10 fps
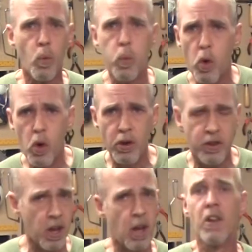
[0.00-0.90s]

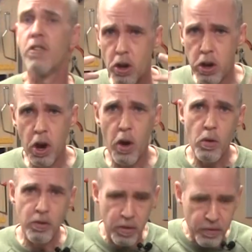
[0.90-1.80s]
water,
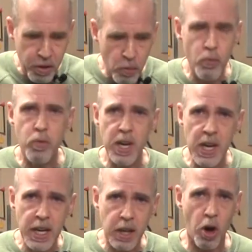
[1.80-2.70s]
loads of the
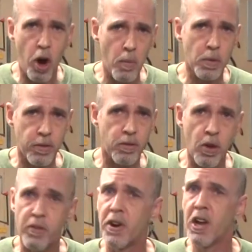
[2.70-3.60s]
really common
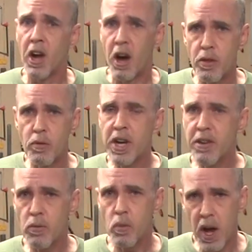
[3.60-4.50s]
stuff. And the
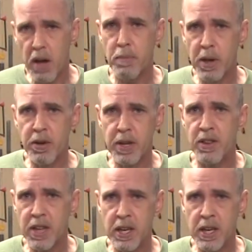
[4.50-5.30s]
reason why I'm building